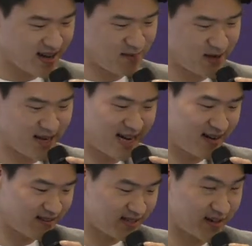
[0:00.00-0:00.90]
put it
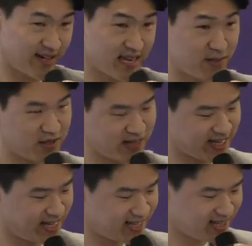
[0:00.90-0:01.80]
out during chemistry
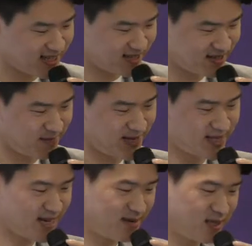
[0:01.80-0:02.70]
class.
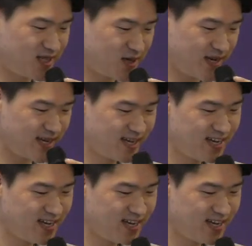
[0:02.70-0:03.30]
Best time to do it.